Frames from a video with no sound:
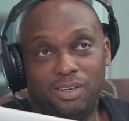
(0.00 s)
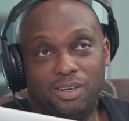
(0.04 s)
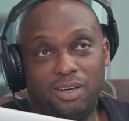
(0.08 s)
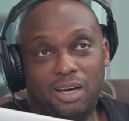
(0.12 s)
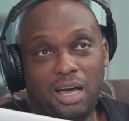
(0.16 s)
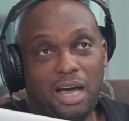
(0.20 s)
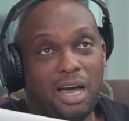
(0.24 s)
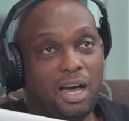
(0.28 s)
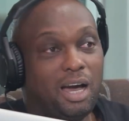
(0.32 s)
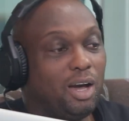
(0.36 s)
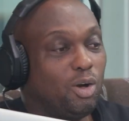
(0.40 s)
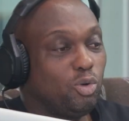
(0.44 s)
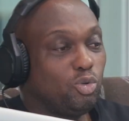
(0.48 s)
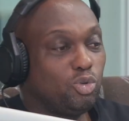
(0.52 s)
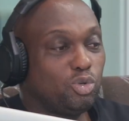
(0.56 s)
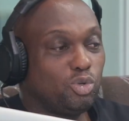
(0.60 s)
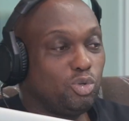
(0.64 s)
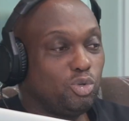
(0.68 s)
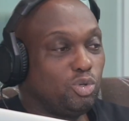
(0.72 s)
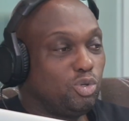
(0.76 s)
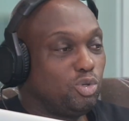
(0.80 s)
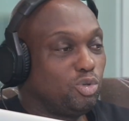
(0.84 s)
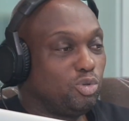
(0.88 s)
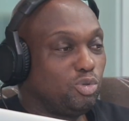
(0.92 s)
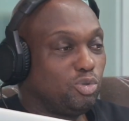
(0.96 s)
How do
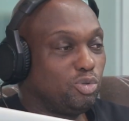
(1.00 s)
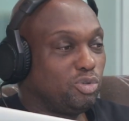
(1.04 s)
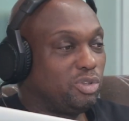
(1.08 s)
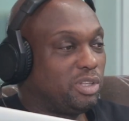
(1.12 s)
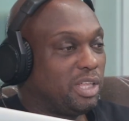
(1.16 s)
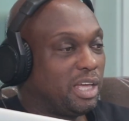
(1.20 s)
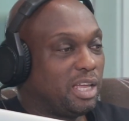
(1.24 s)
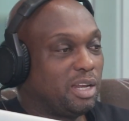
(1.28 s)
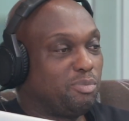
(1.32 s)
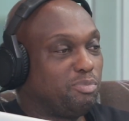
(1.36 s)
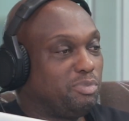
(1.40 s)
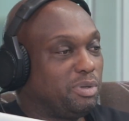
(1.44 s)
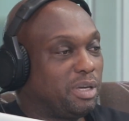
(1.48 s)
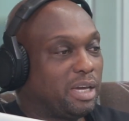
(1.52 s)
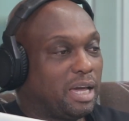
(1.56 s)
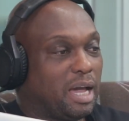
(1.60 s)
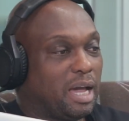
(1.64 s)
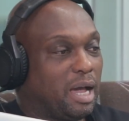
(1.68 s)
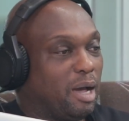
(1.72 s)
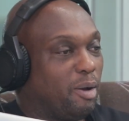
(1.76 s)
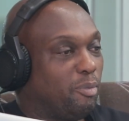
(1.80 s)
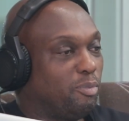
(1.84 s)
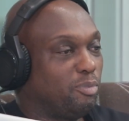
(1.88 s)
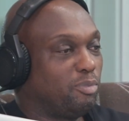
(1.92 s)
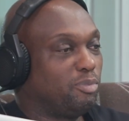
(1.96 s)
you then
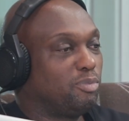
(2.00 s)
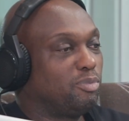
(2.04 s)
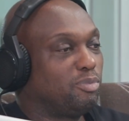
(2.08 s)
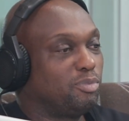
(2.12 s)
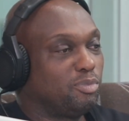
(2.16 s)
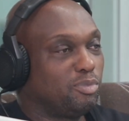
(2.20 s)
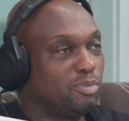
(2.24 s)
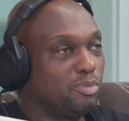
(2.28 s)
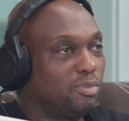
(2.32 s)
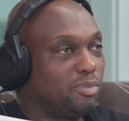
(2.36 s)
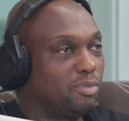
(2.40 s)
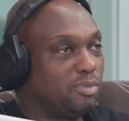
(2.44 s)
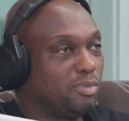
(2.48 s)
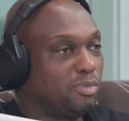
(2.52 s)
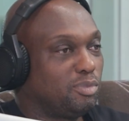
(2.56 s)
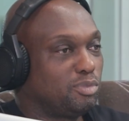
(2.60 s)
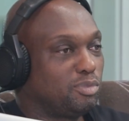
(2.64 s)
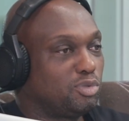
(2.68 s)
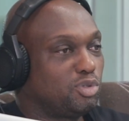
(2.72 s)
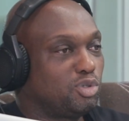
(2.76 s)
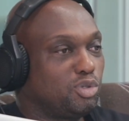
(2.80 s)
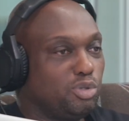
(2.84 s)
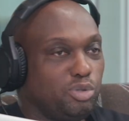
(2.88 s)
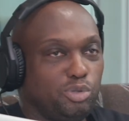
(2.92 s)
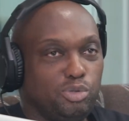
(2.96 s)
become
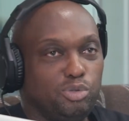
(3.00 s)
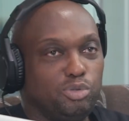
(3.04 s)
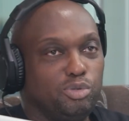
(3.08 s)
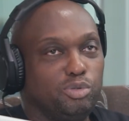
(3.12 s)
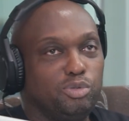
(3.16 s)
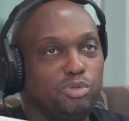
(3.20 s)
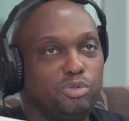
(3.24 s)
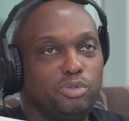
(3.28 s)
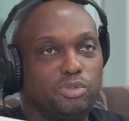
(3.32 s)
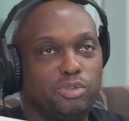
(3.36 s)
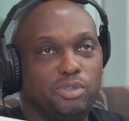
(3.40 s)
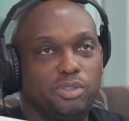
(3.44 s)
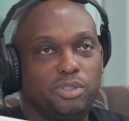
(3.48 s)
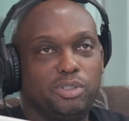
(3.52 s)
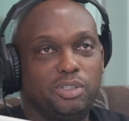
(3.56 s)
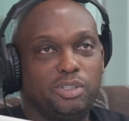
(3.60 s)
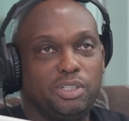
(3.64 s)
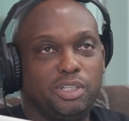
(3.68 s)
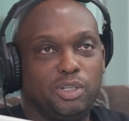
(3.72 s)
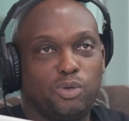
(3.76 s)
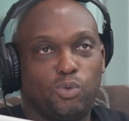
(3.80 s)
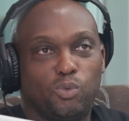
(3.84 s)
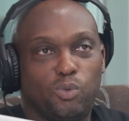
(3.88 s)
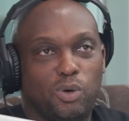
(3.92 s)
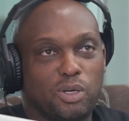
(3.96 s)
two
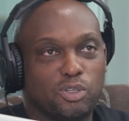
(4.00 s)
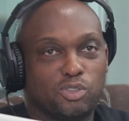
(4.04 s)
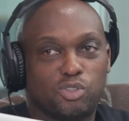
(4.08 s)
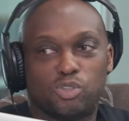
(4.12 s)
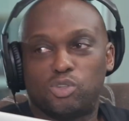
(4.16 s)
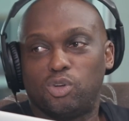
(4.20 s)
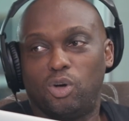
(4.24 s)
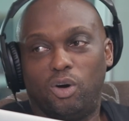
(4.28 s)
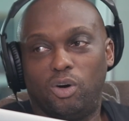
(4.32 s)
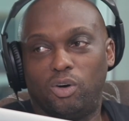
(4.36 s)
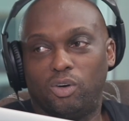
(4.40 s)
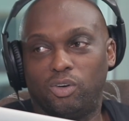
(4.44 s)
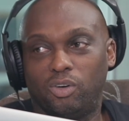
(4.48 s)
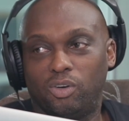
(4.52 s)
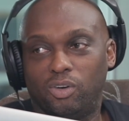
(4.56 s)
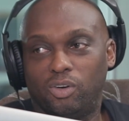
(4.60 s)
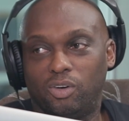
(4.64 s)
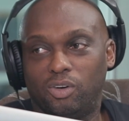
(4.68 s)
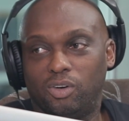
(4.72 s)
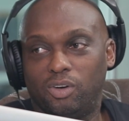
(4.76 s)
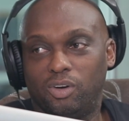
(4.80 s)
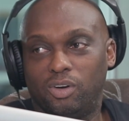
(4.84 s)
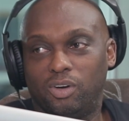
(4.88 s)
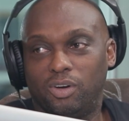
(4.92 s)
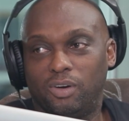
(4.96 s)
in one song?
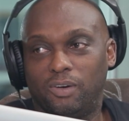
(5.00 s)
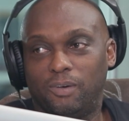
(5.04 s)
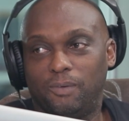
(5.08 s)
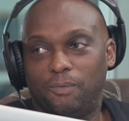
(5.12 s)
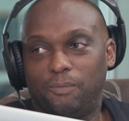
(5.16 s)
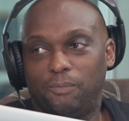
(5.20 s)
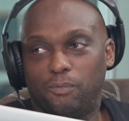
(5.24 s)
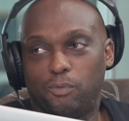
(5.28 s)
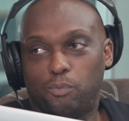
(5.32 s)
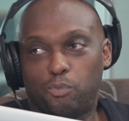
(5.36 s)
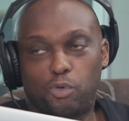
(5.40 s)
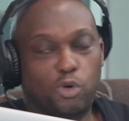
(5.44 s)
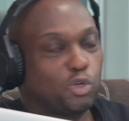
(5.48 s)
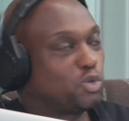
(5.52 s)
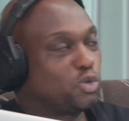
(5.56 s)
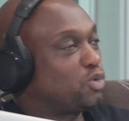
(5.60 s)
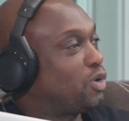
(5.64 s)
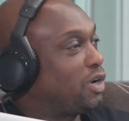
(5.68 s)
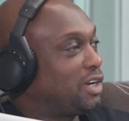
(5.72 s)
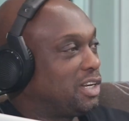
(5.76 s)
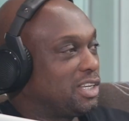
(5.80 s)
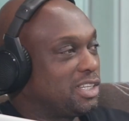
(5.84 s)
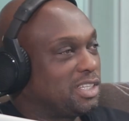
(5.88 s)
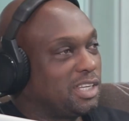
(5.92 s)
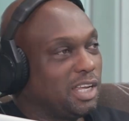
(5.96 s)
Because we
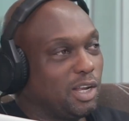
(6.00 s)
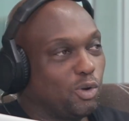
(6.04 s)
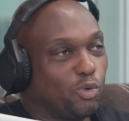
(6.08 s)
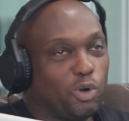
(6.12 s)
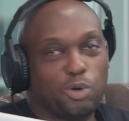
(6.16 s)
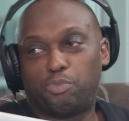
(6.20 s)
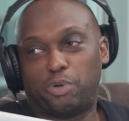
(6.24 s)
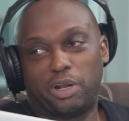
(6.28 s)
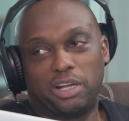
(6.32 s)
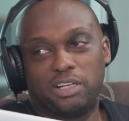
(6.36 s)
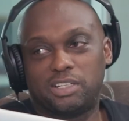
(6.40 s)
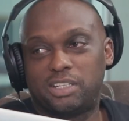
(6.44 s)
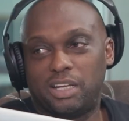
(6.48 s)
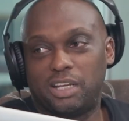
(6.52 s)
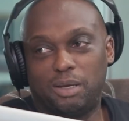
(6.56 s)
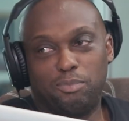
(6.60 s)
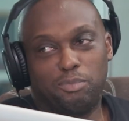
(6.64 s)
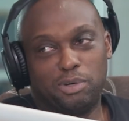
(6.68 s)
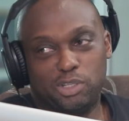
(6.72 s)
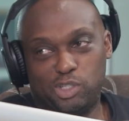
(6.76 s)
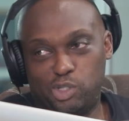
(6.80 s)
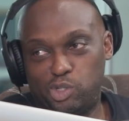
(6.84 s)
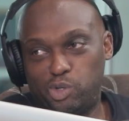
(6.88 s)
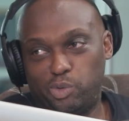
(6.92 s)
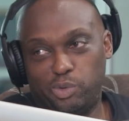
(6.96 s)
understand what Brian
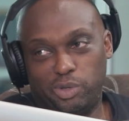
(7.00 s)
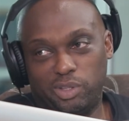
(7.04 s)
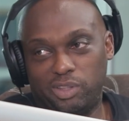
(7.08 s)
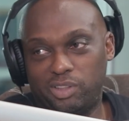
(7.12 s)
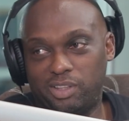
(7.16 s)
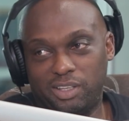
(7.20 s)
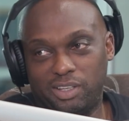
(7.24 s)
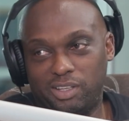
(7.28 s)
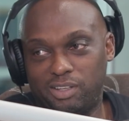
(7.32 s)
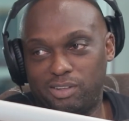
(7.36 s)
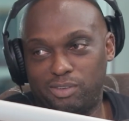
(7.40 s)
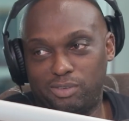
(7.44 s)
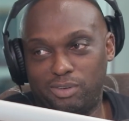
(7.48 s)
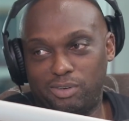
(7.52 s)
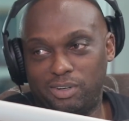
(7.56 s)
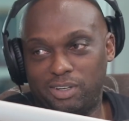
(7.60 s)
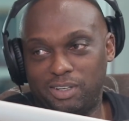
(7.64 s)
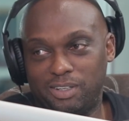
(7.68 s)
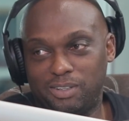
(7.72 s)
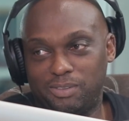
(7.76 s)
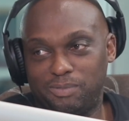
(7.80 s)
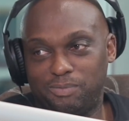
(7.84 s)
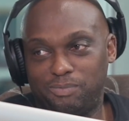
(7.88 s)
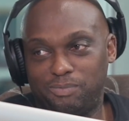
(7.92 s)
Tembo is doing there, right?